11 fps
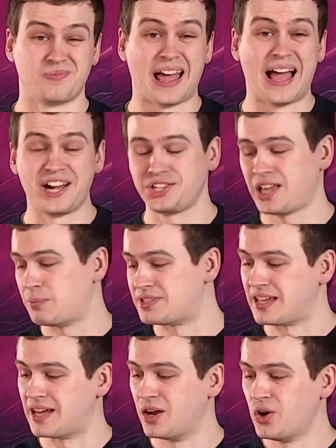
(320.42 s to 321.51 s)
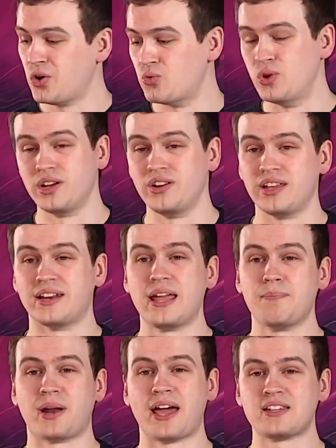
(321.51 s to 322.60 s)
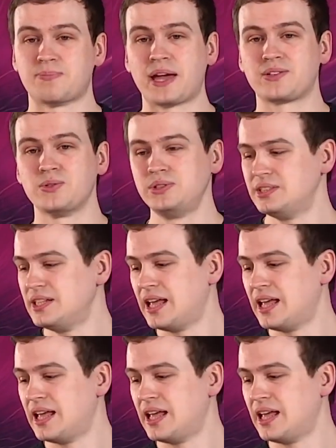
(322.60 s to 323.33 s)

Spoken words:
actually I would say, really, really great, but it is a Pixel.